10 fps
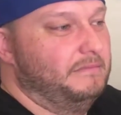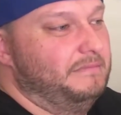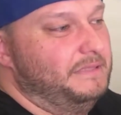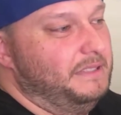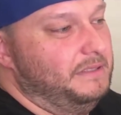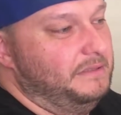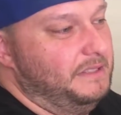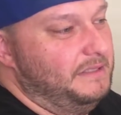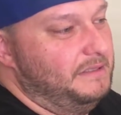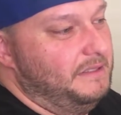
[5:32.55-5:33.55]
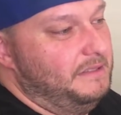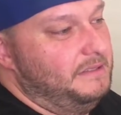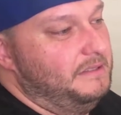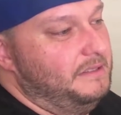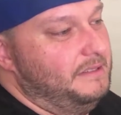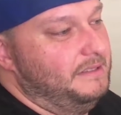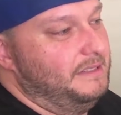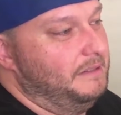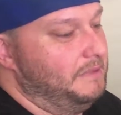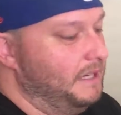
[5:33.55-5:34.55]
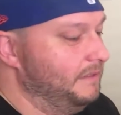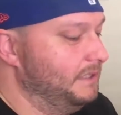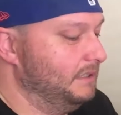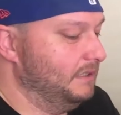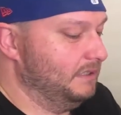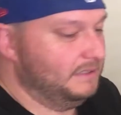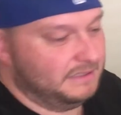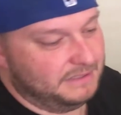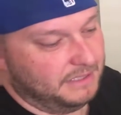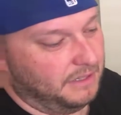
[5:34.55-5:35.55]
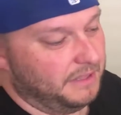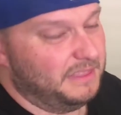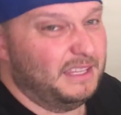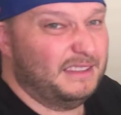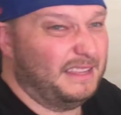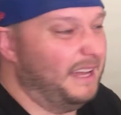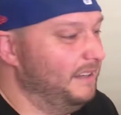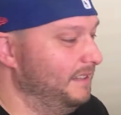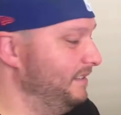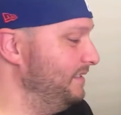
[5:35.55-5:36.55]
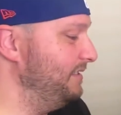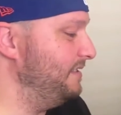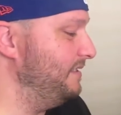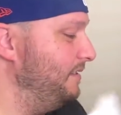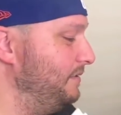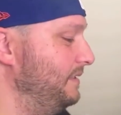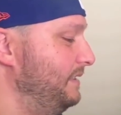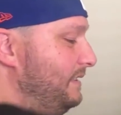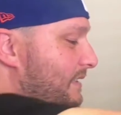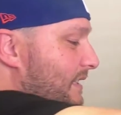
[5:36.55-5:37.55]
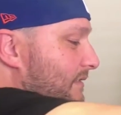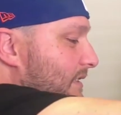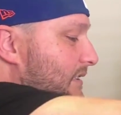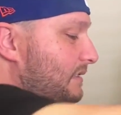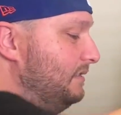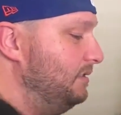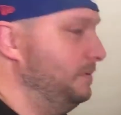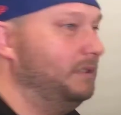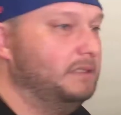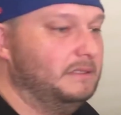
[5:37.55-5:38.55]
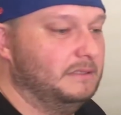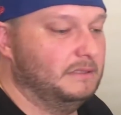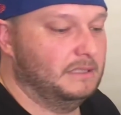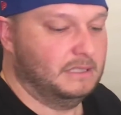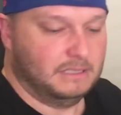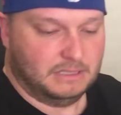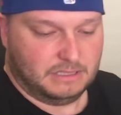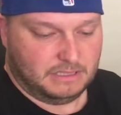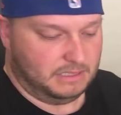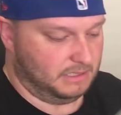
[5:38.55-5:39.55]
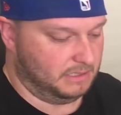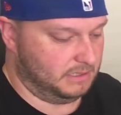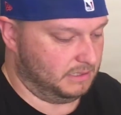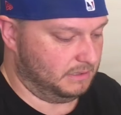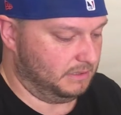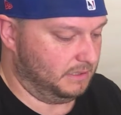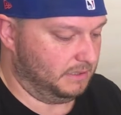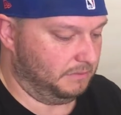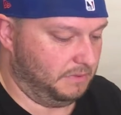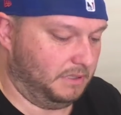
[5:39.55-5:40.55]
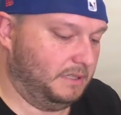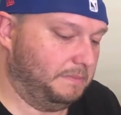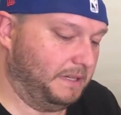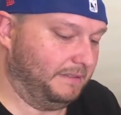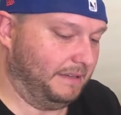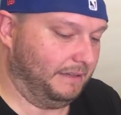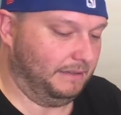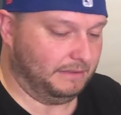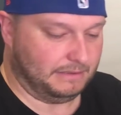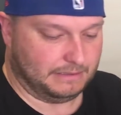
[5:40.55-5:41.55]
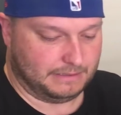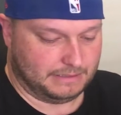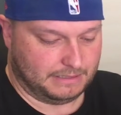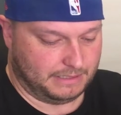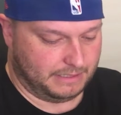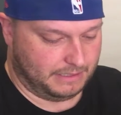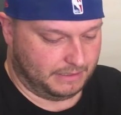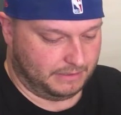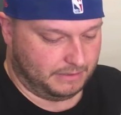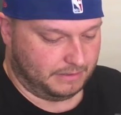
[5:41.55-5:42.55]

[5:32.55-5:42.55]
So it's just the same cover. As I said, I think that is just an alternate cover, to be honest. Nothing really spectacular there.